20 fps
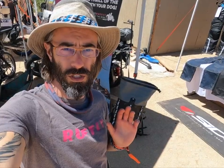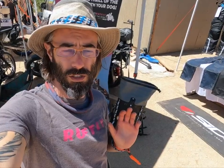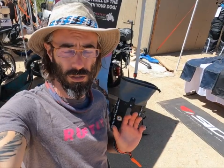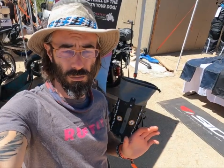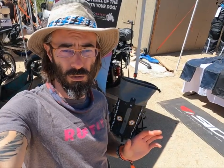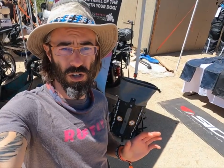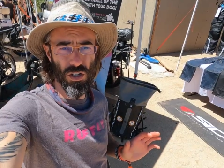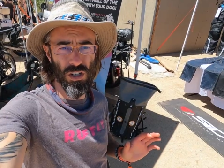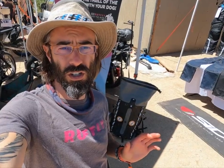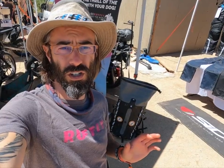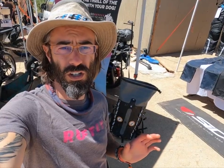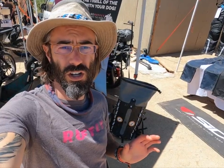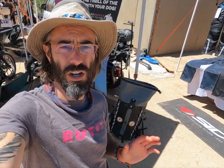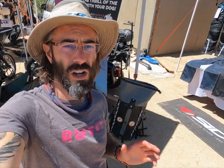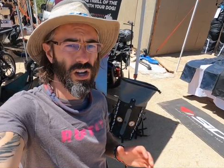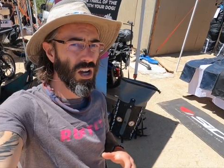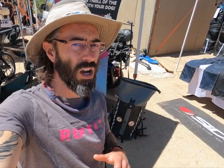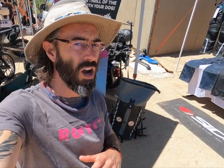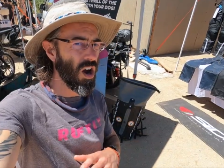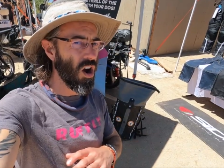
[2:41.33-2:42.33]
things got
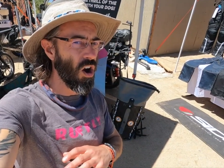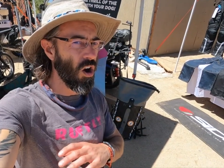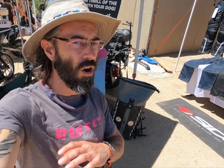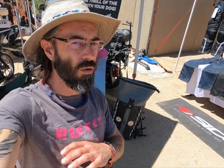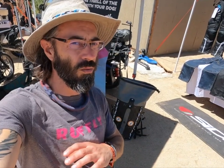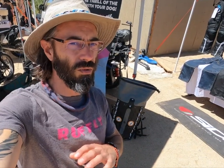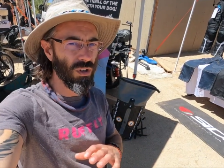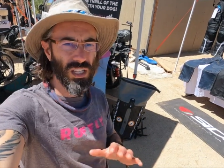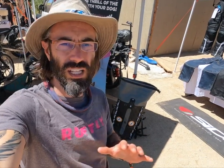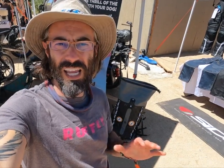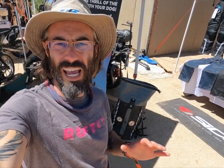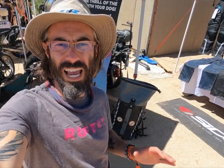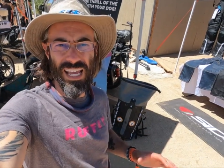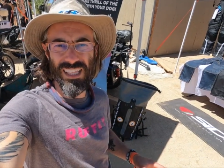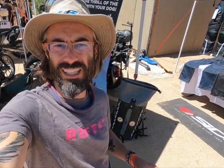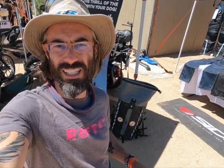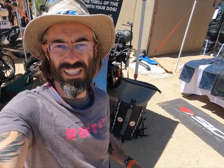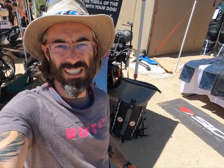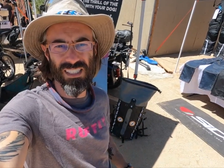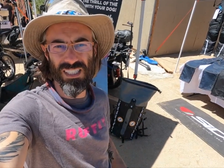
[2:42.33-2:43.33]
really
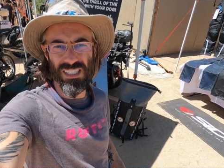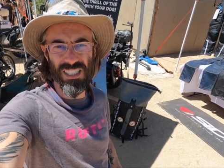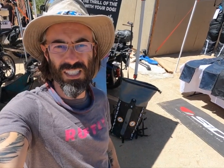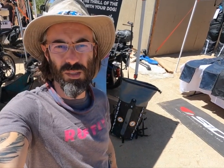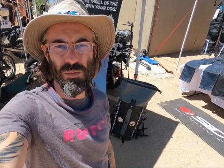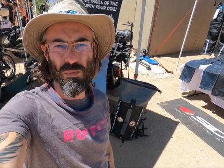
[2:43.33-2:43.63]
windy really